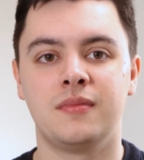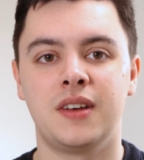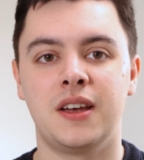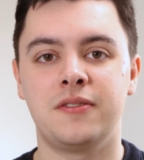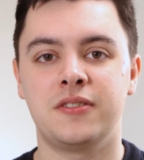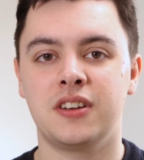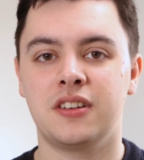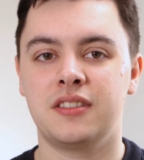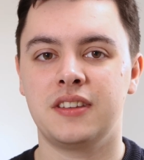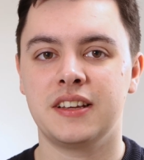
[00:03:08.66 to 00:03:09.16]

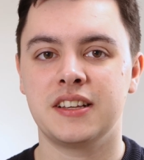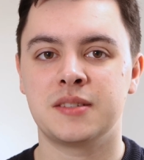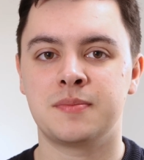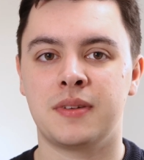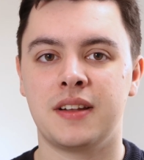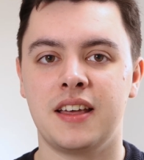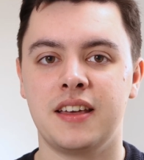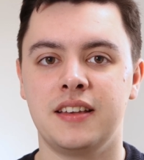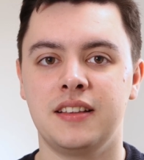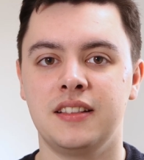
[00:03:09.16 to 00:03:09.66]
If nothing is
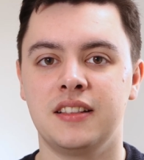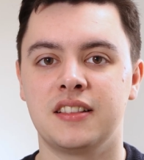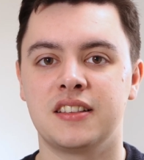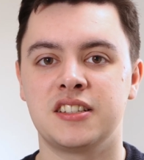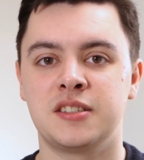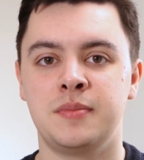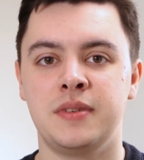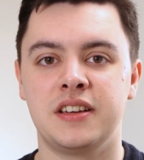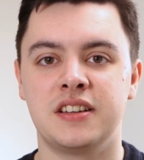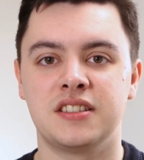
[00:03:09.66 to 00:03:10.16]
playing, the
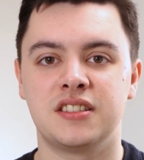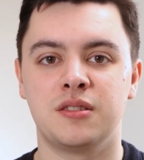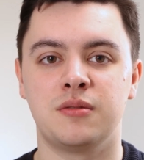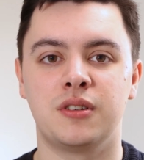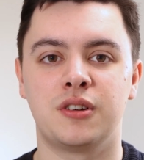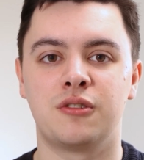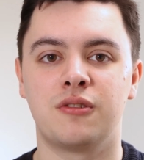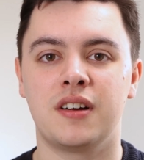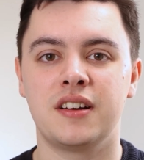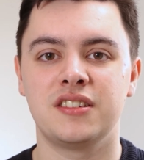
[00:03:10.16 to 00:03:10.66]
speakers do
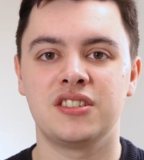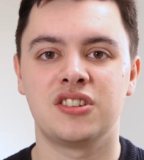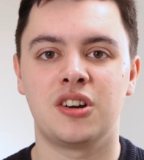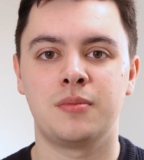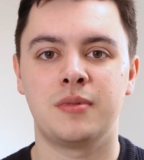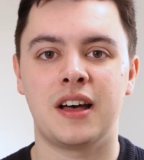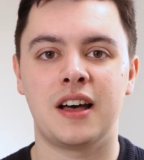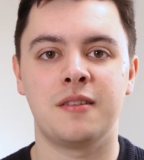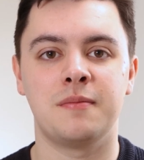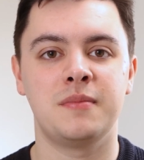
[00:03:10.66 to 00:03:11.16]
a great
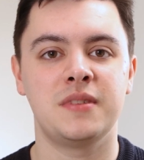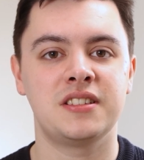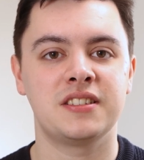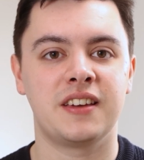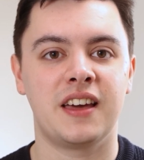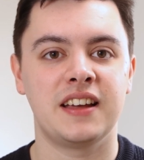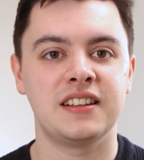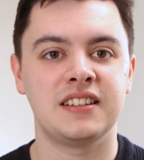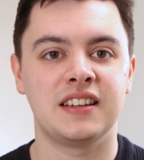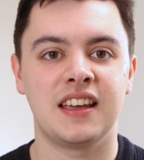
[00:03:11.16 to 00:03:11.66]
job at
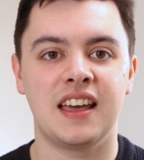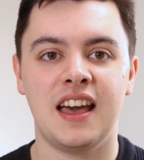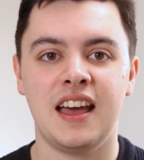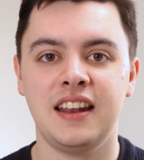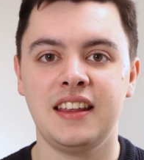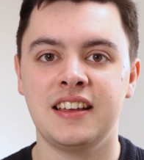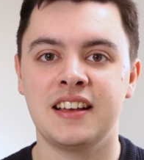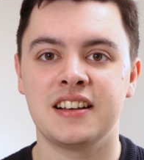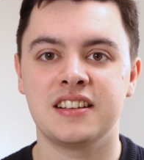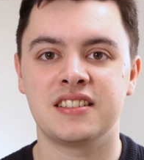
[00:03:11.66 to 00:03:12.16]
mitigating
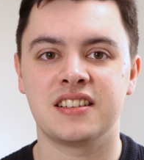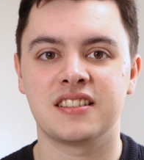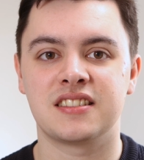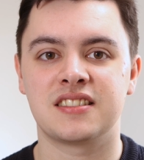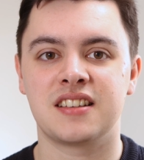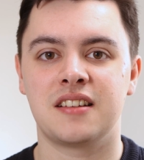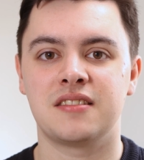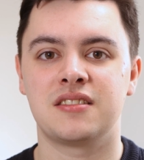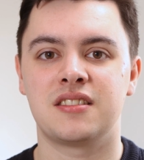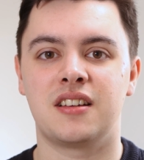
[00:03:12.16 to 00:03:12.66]
any hissing
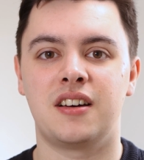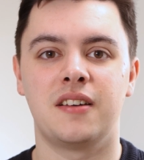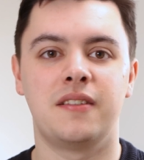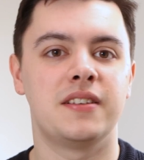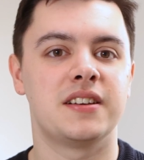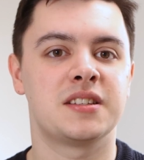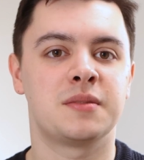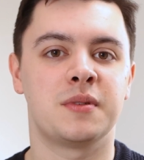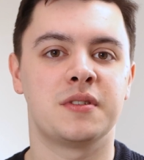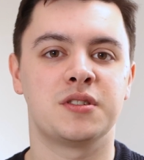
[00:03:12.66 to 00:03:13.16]
sounds that I've
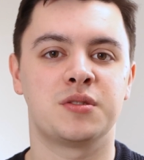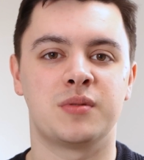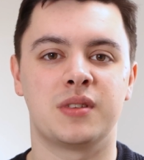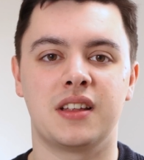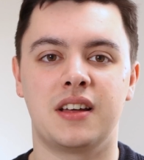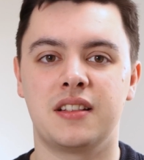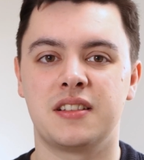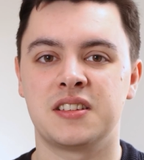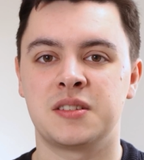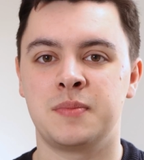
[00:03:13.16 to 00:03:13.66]
experienced with
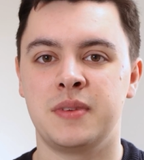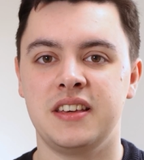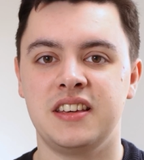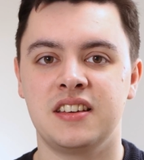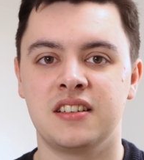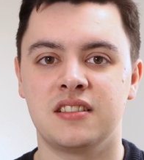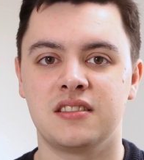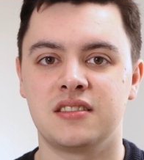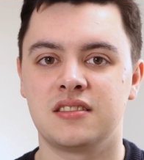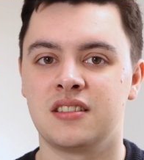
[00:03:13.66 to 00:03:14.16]
other
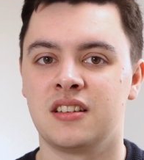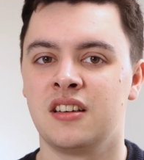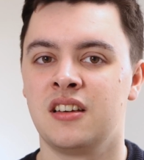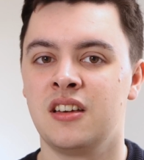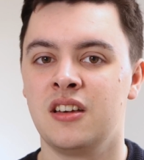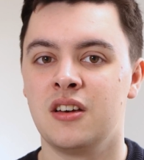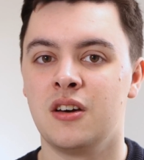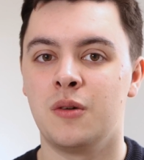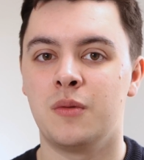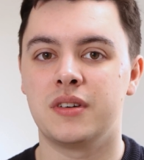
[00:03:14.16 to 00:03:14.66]
speakers.
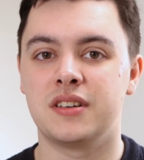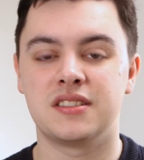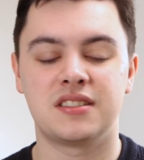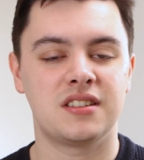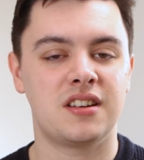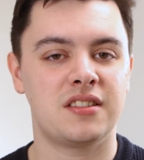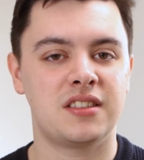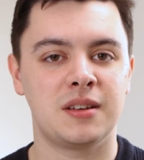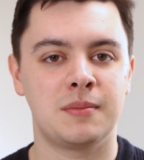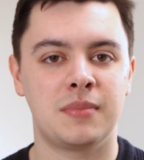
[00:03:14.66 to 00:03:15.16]
When there's
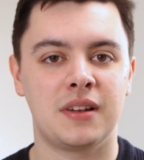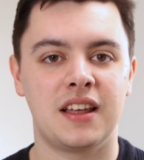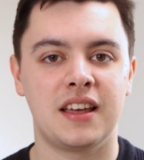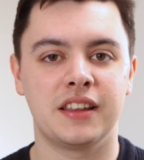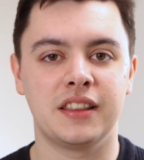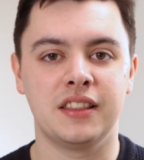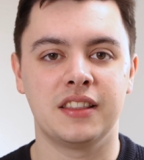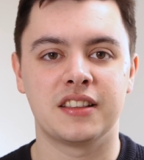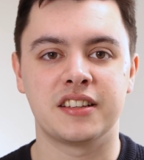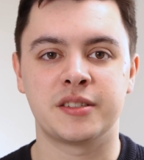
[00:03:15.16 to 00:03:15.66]
nothing
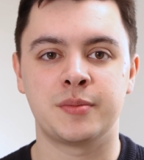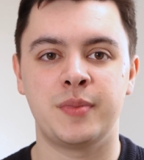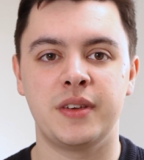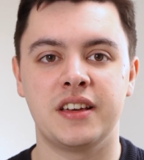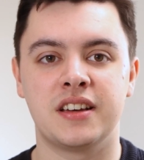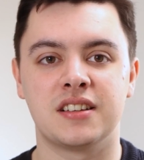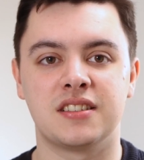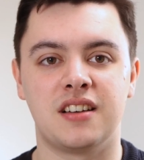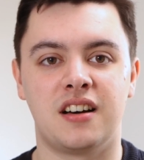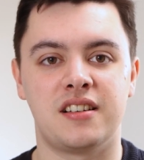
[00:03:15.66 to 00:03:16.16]
playing, the
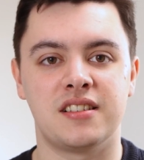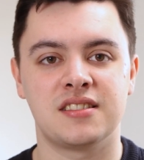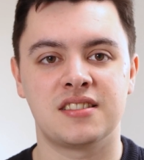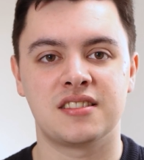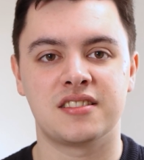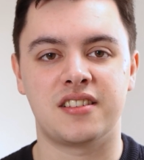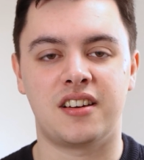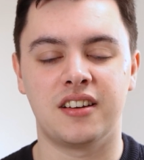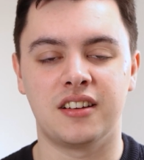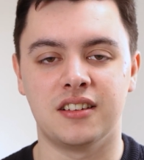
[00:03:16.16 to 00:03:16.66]
speakers are
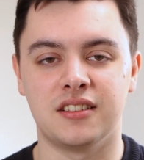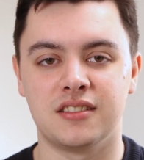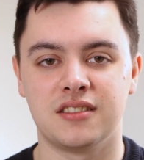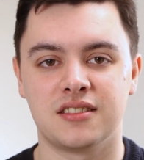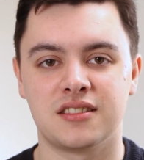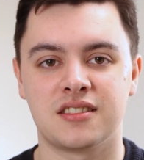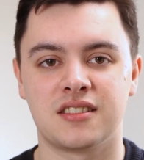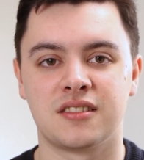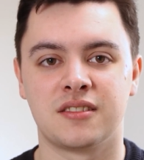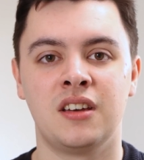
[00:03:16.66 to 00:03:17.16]

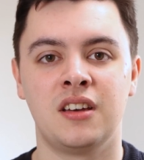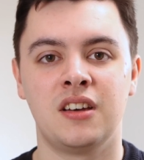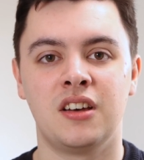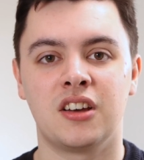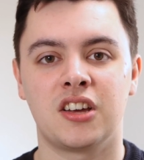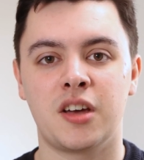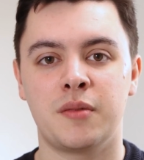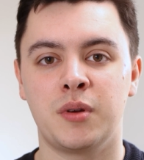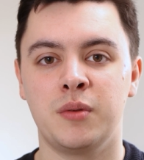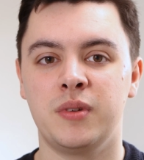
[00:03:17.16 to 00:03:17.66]
silent.
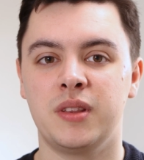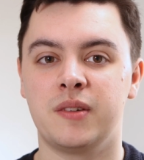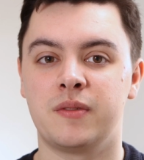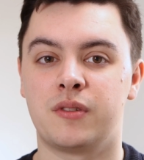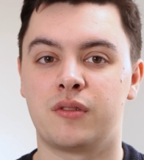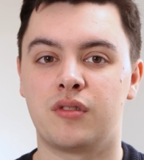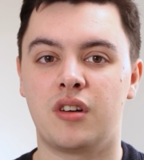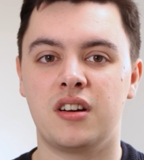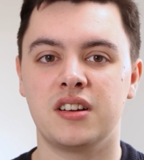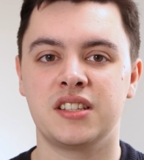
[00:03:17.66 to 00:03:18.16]
Coming with a
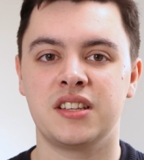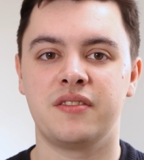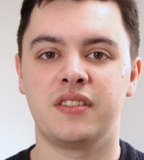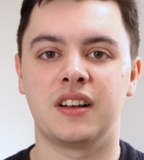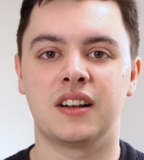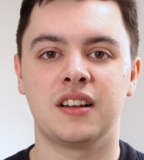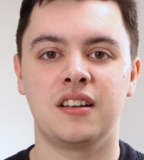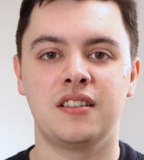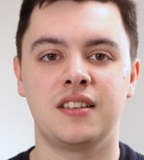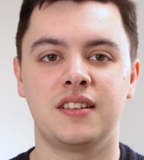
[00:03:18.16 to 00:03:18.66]
variety of
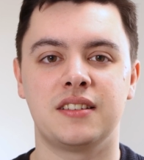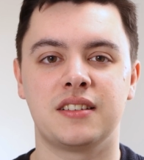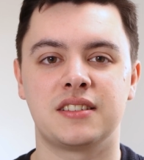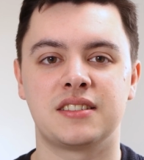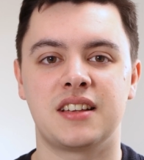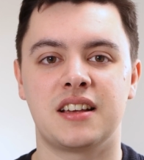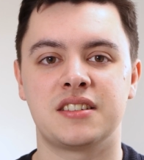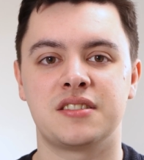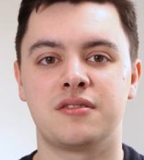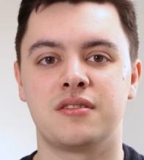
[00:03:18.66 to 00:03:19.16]
included
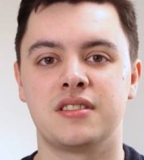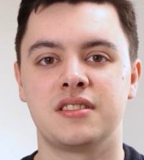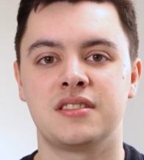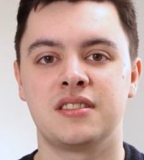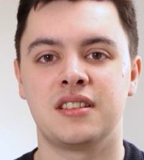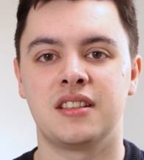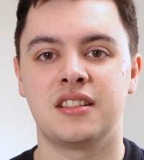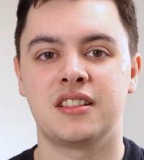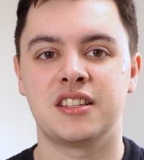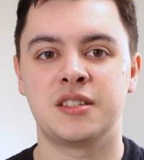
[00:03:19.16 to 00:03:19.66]

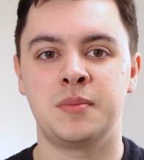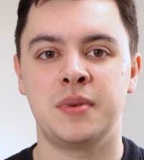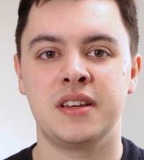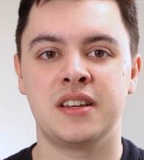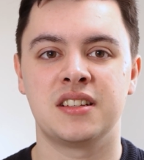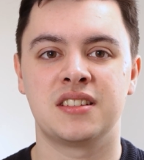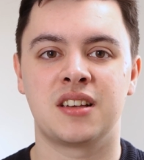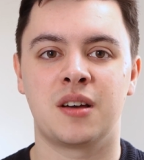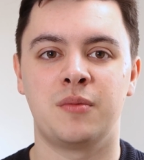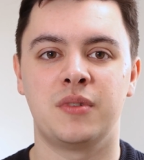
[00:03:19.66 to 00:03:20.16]
accessories, the
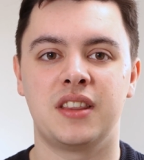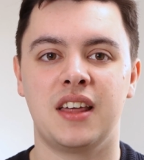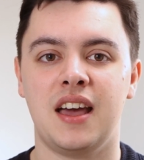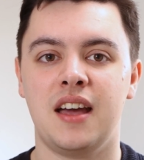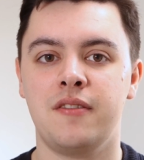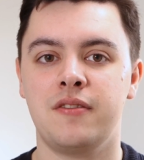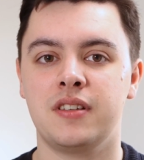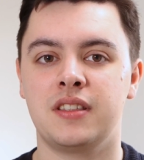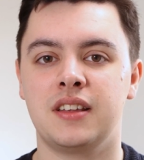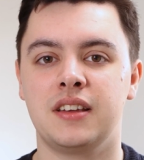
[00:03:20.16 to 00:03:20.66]
speakers come with
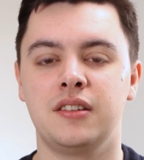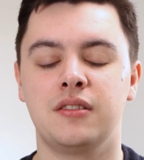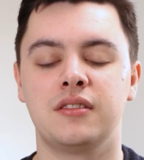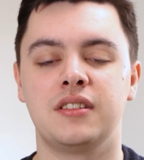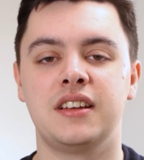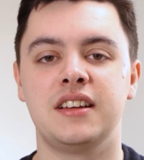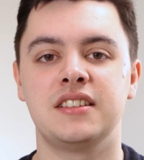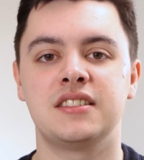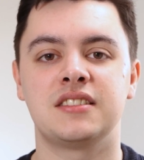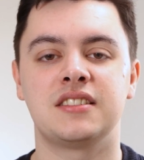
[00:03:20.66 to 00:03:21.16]
everything you'll
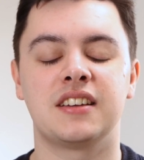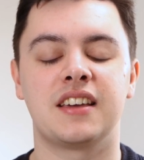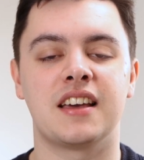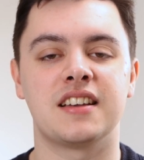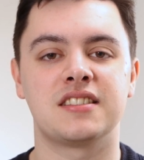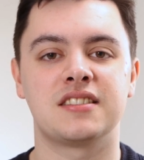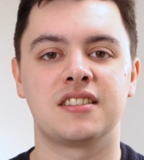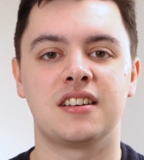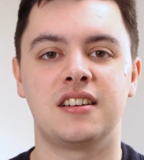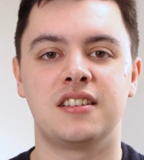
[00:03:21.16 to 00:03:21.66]
need to
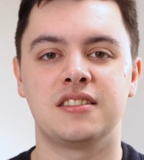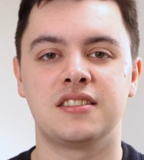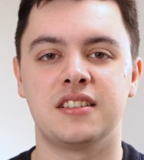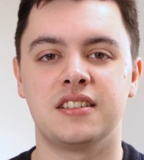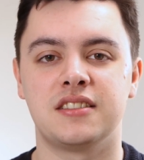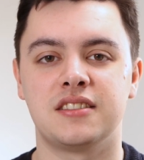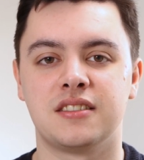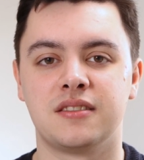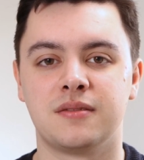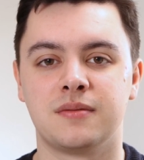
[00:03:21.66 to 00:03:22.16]
get
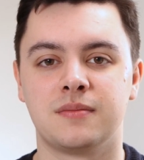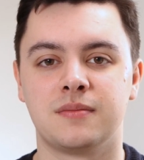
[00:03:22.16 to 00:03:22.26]
started.